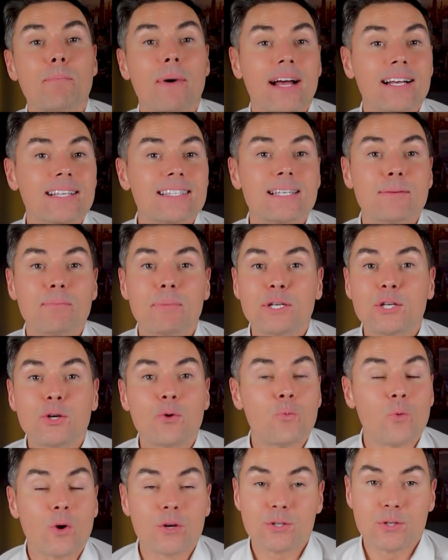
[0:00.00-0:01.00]
banks simply
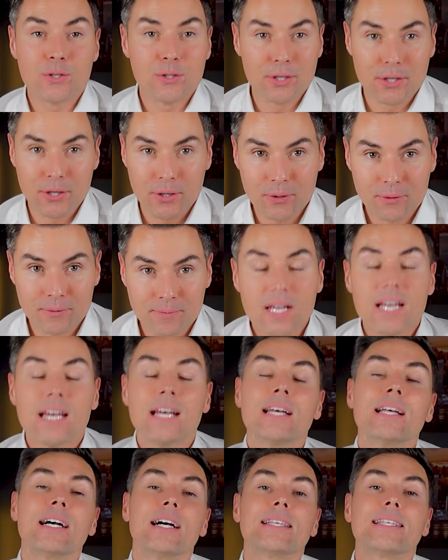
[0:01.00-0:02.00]
don't want you to know.
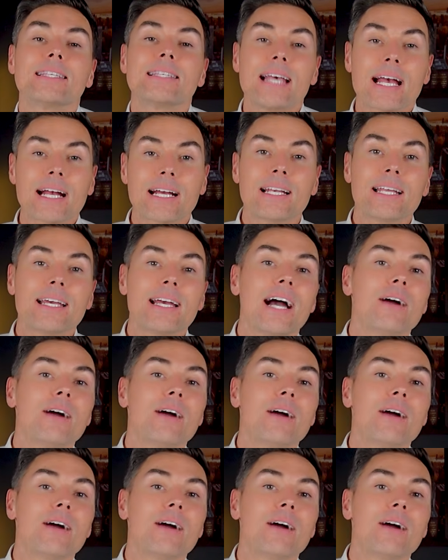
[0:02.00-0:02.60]
Secondly,